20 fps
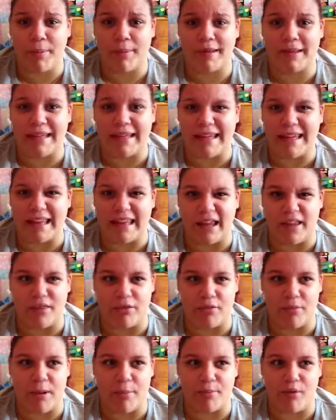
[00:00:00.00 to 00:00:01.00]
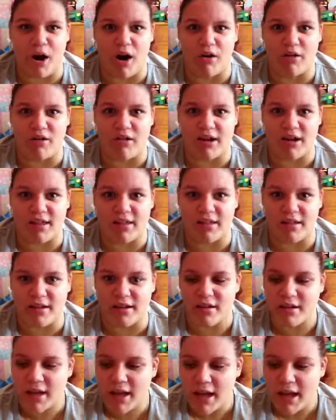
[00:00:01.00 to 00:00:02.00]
leaking, like through my bra or anything.